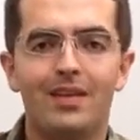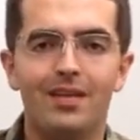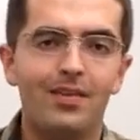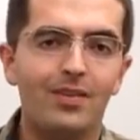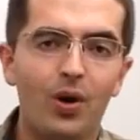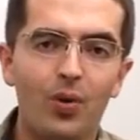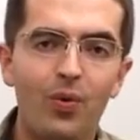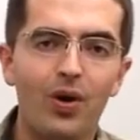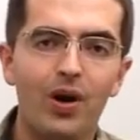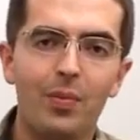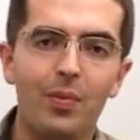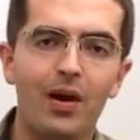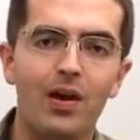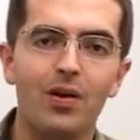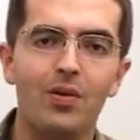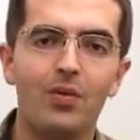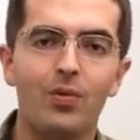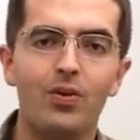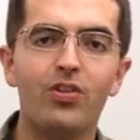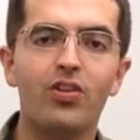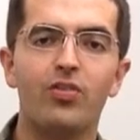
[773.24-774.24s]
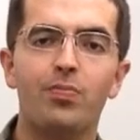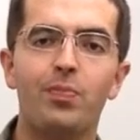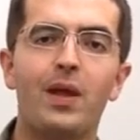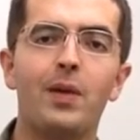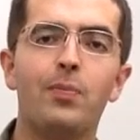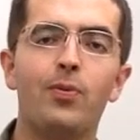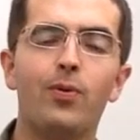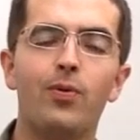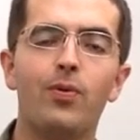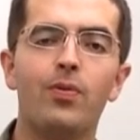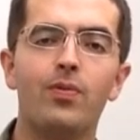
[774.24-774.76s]
Don't worry about it. We're just
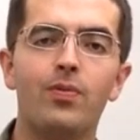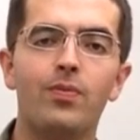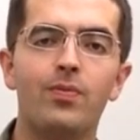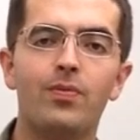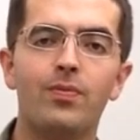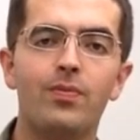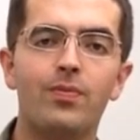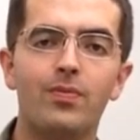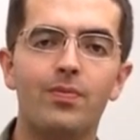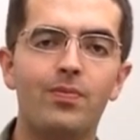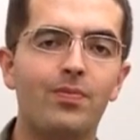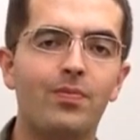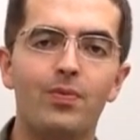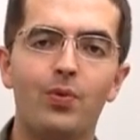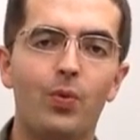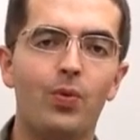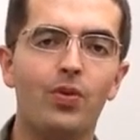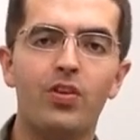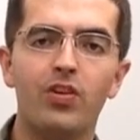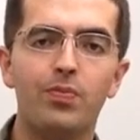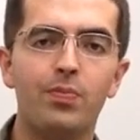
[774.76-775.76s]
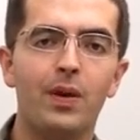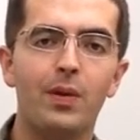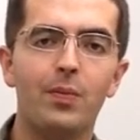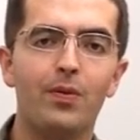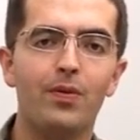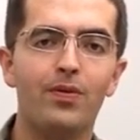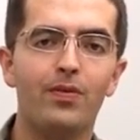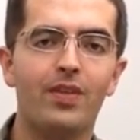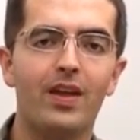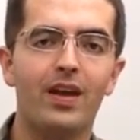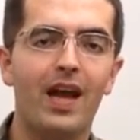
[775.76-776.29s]
people. We're just
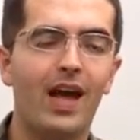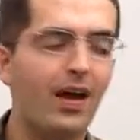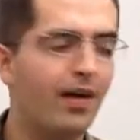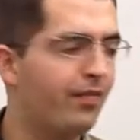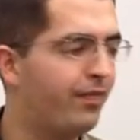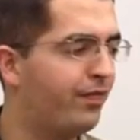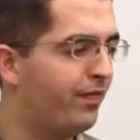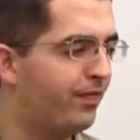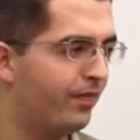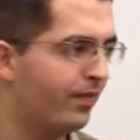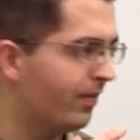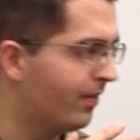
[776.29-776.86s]
people that have